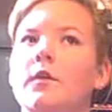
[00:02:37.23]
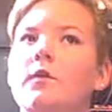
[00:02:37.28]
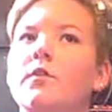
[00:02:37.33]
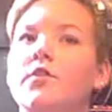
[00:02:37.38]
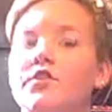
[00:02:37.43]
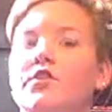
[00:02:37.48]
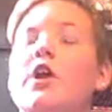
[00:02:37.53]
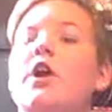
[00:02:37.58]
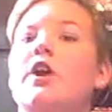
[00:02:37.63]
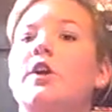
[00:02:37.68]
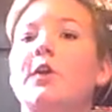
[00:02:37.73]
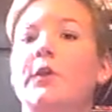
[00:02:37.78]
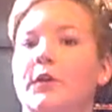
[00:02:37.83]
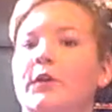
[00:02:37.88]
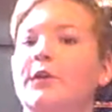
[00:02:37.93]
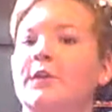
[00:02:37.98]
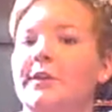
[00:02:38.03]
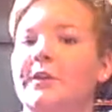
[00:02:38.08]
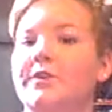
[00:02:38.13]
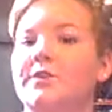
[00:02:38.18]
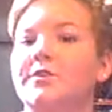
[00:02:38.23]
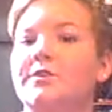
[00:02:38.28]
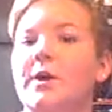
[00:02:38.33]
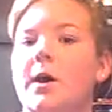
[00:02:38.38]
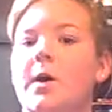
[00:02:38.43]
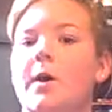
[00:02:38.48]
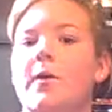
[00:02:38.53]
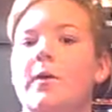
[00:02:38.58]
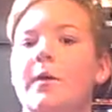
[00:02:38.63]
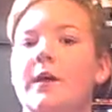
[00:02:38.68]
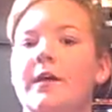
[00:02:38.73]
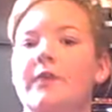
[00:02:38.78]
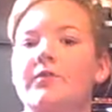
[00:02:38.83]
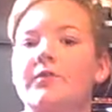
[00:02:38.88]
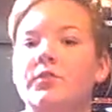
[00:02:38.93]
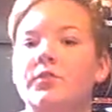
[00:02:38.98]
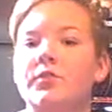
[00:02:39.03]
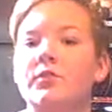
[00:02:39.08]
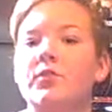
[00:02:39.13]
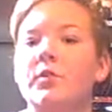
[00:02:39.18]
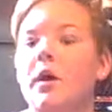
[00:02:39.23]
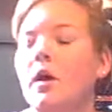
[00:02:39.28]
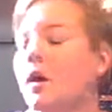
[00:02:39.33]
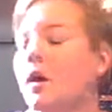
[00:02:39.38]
start early. So if you